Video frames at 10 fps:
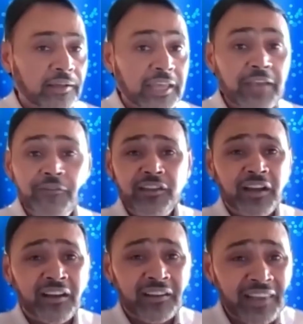even
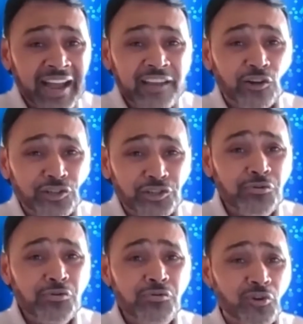a line or
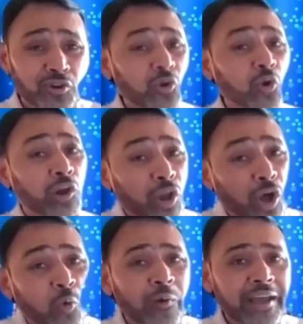two could go a
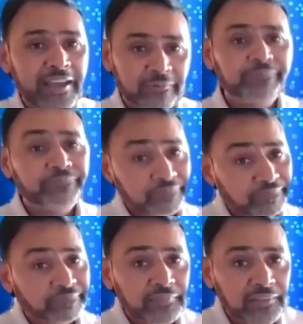long way.
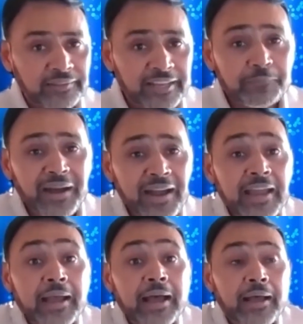That's
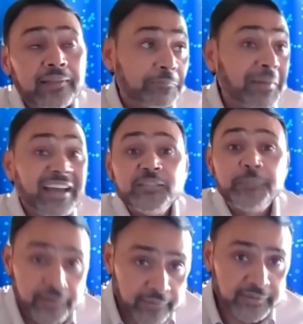my
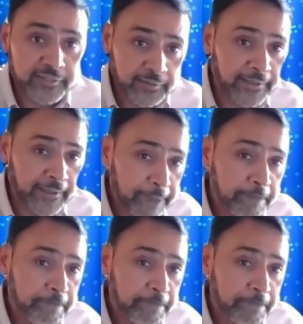experience. Okay.